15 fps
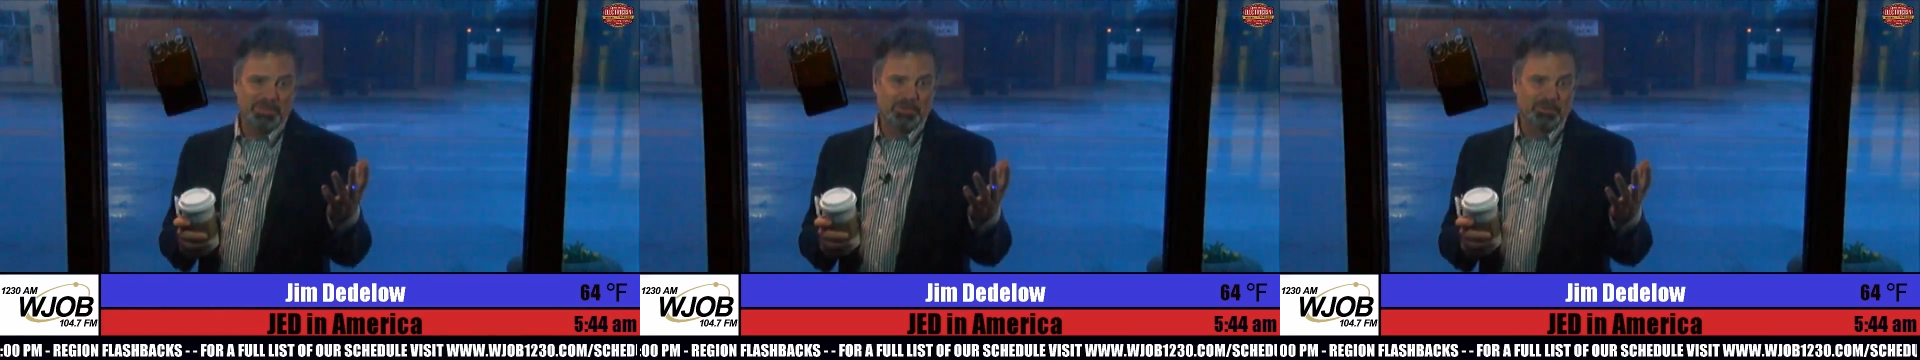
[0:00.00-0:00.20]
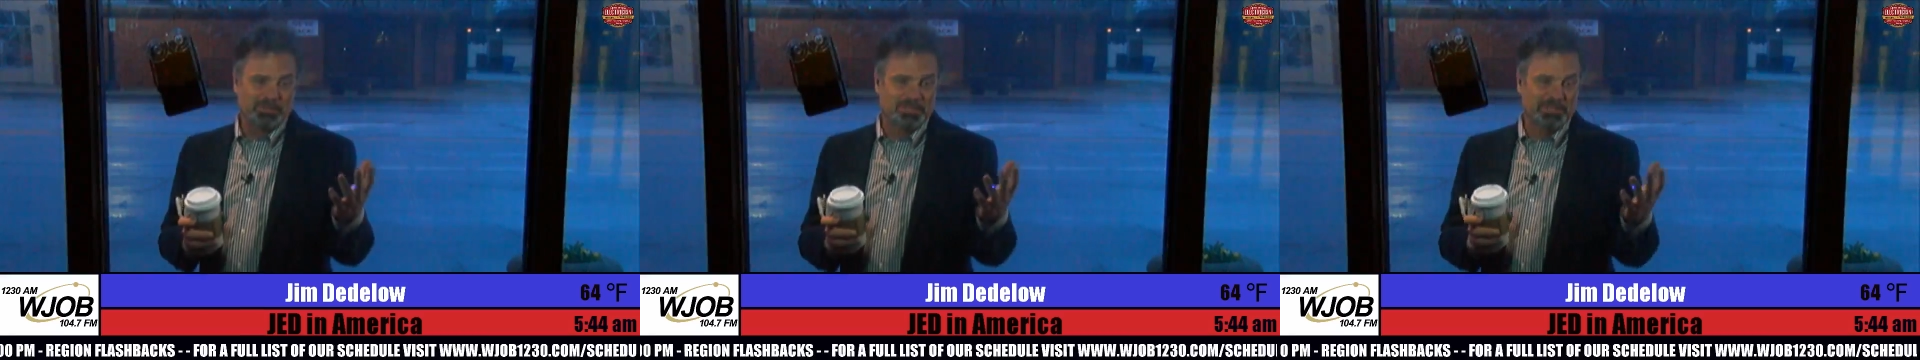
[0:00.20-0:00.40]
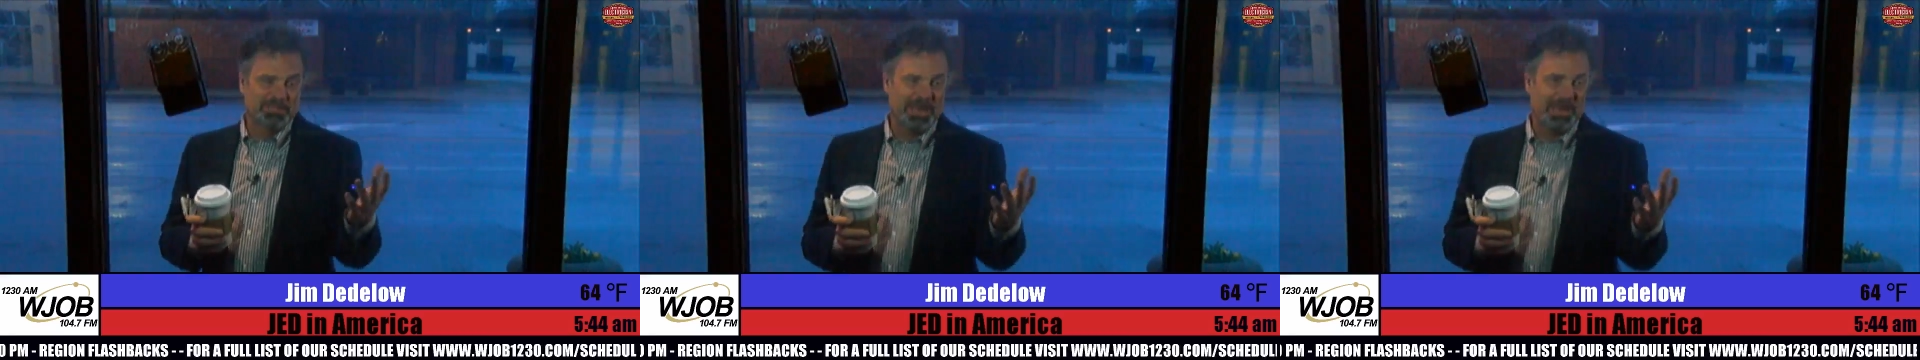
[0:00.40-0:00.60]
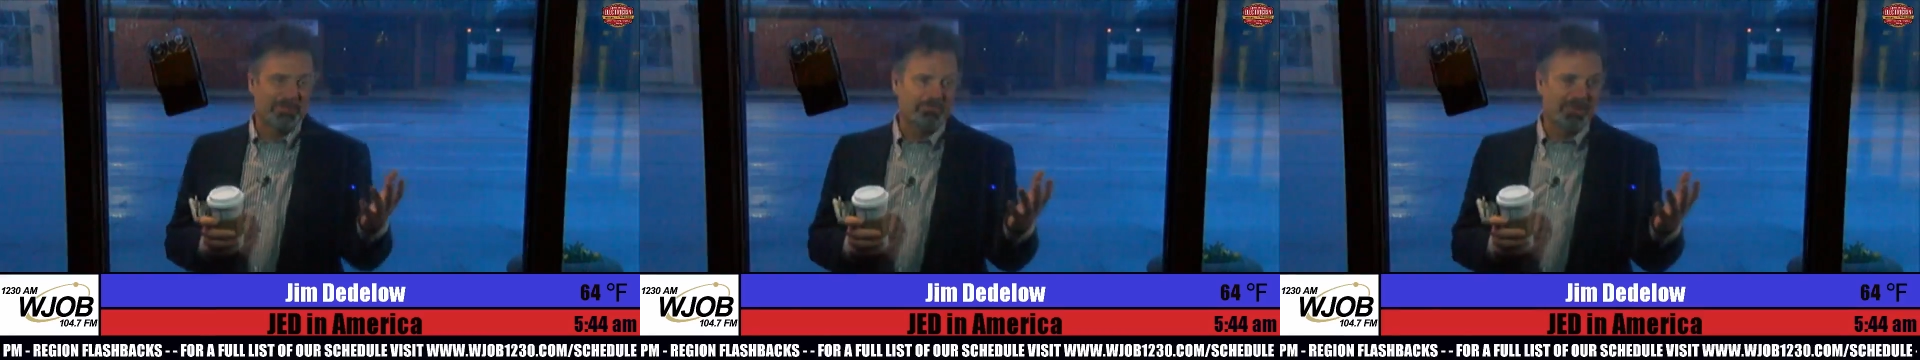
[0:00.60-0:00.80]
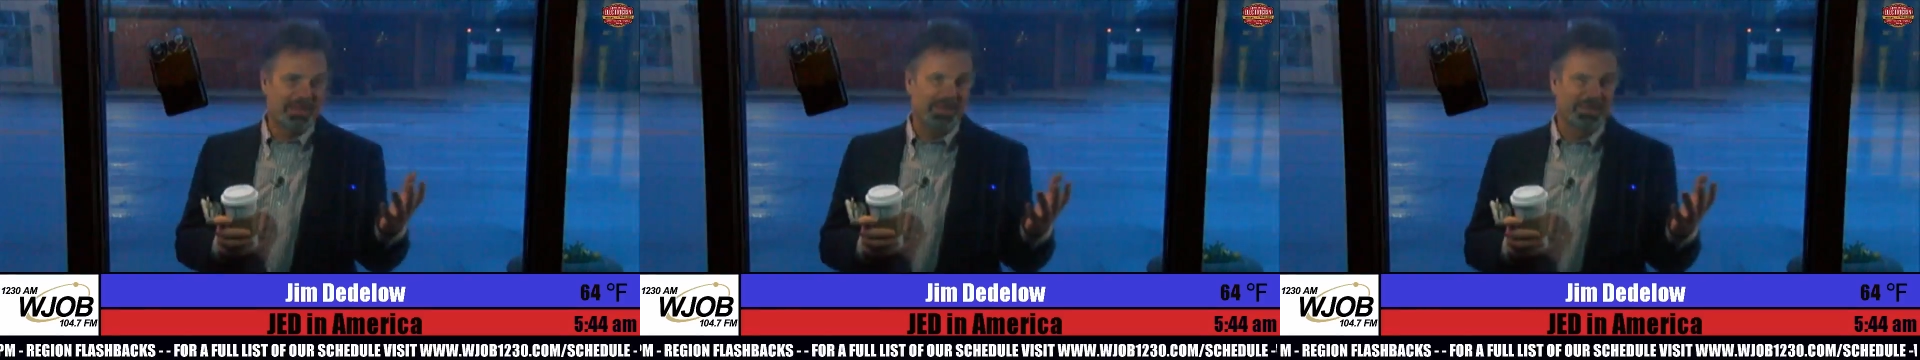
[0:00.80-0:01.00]
you know, does
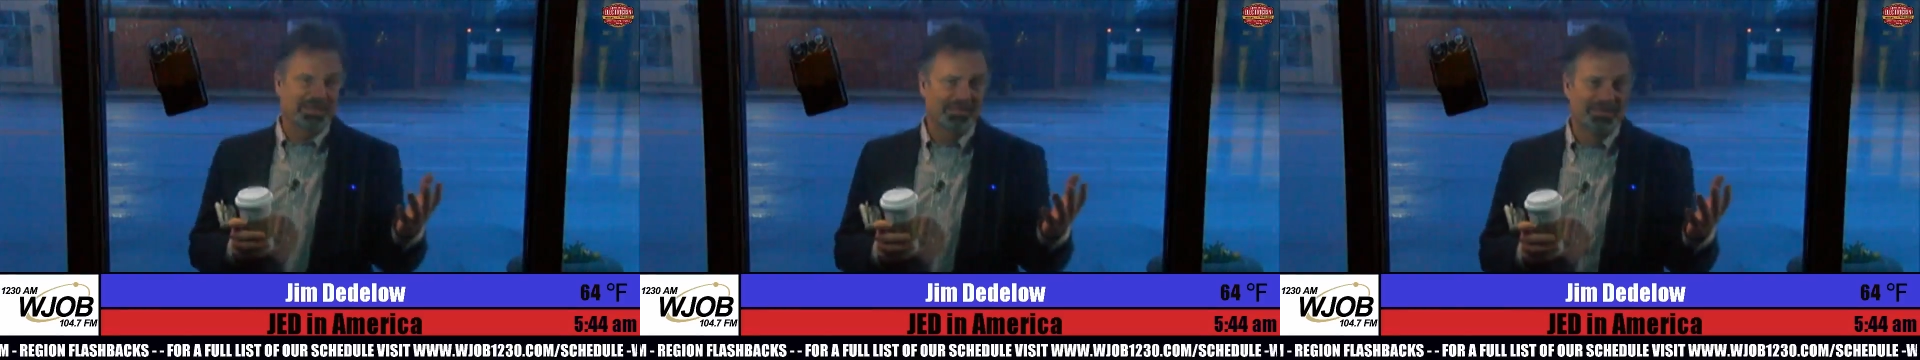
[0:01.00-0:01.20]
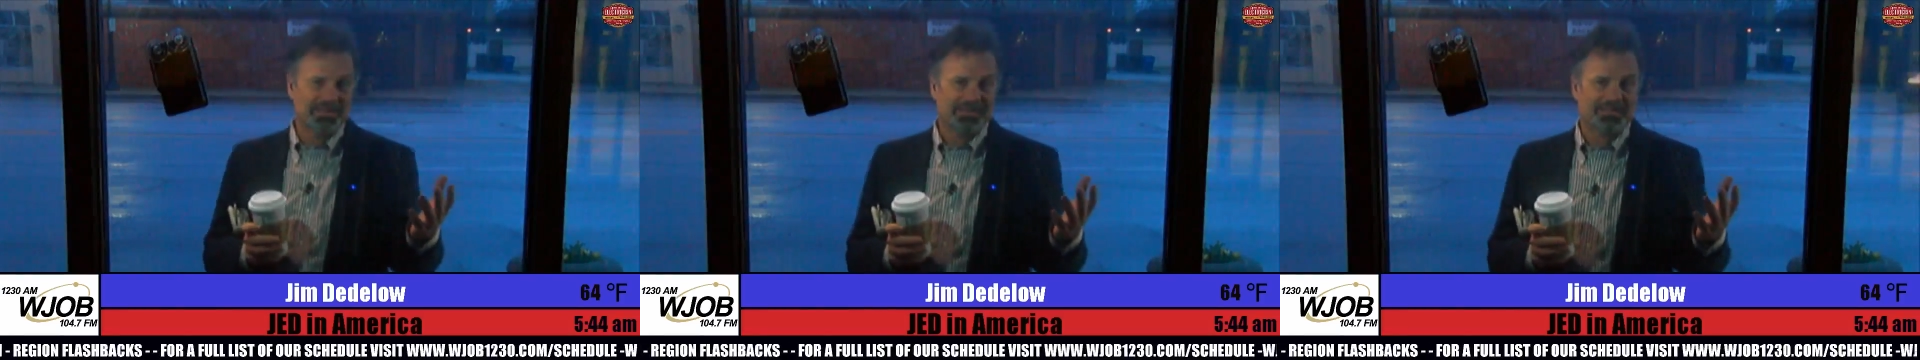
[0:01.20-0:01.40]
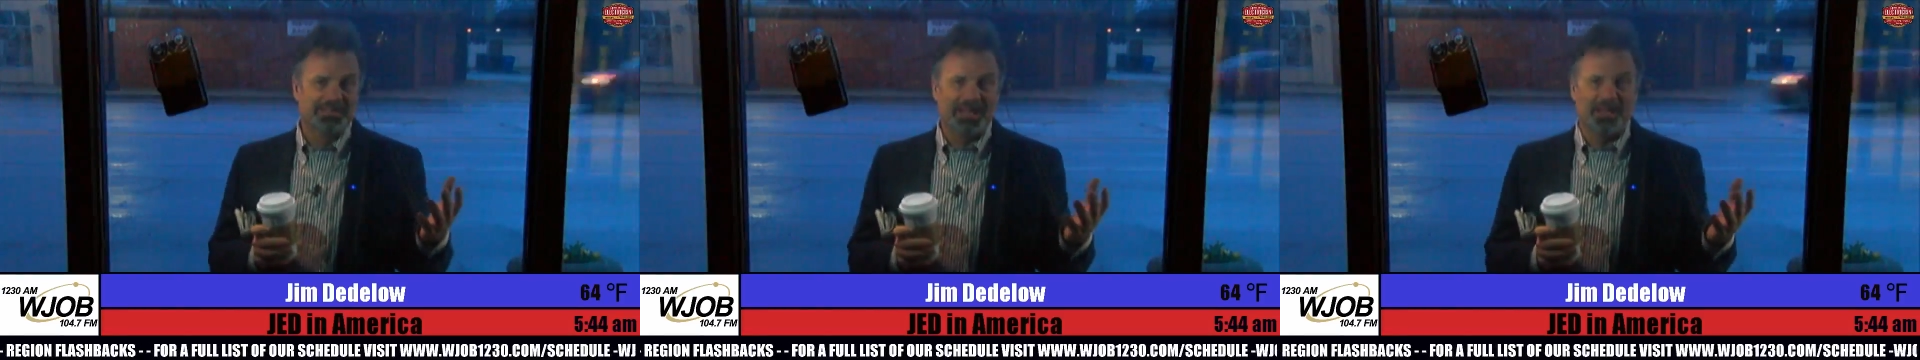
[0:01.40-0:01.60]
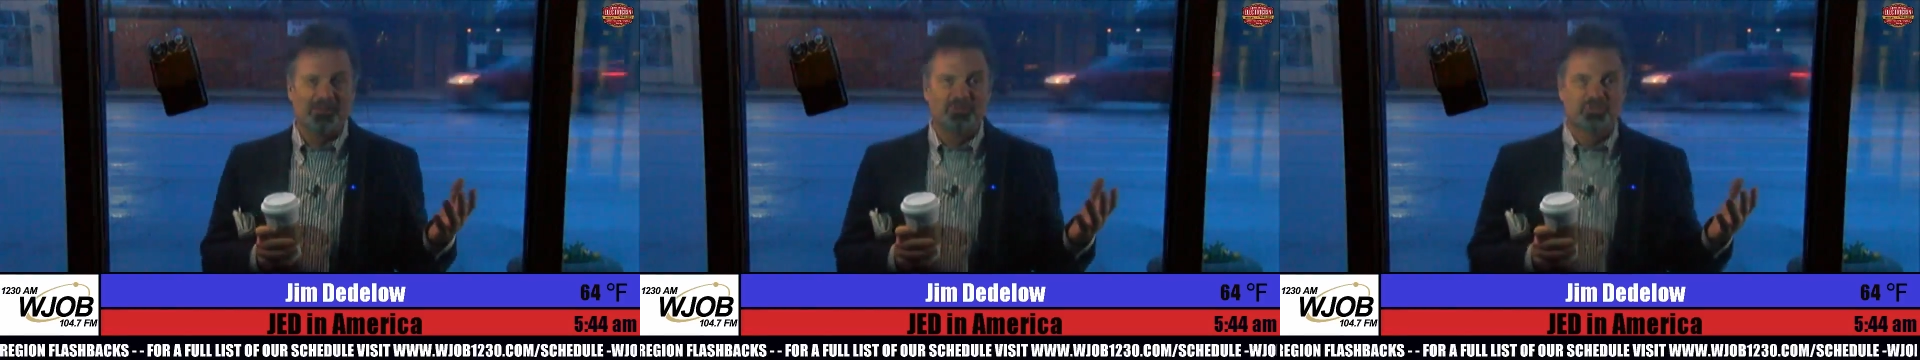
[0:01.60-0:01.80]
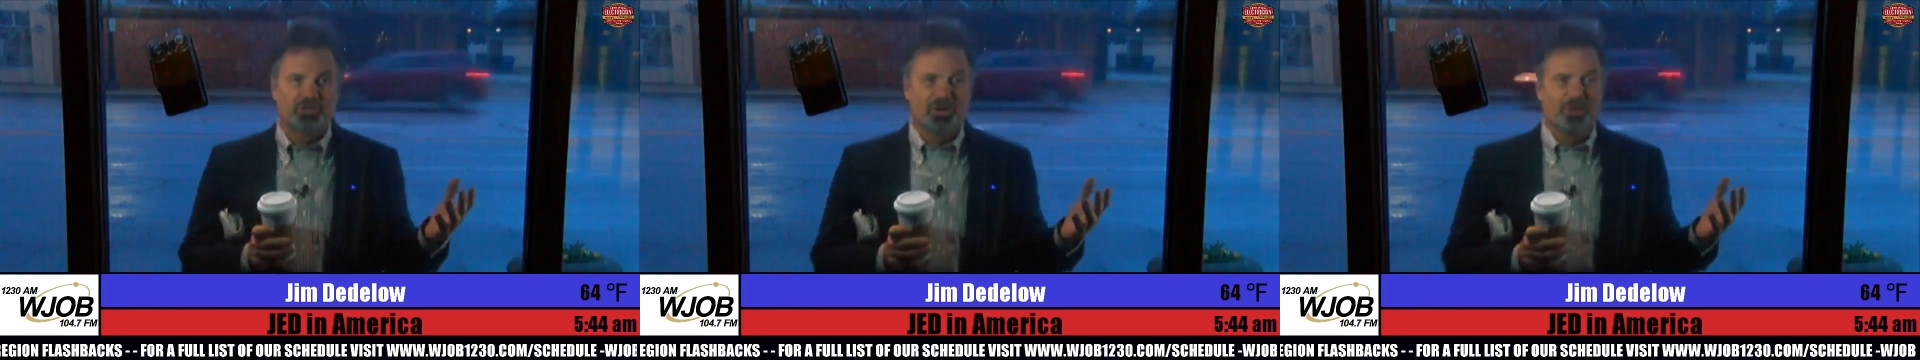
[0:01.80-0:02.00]
that make Donald